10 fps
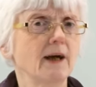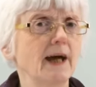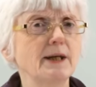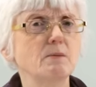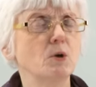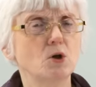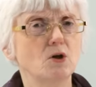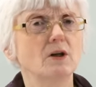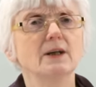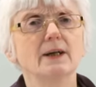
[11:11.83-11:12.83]

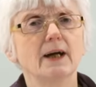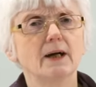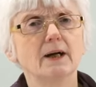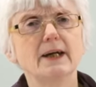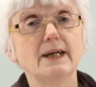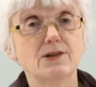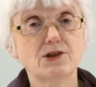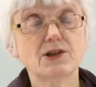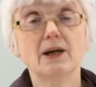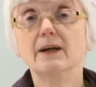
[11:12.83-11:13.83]
anymore.
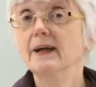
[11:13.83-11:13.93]
It's